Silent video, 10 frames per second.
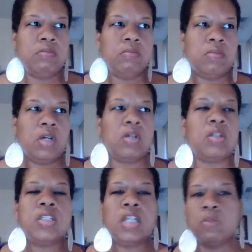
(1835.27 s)
are going to
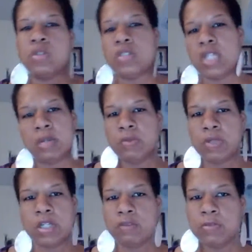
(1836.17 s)
take more time to
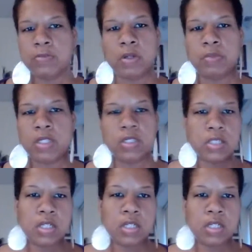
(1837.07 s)
recover from than is
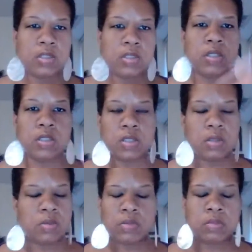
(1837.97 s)
necessary. So
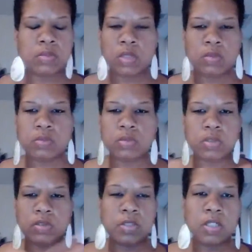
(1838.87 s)
don't
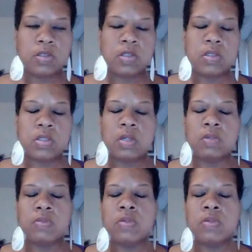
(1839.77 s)
do that to yourself.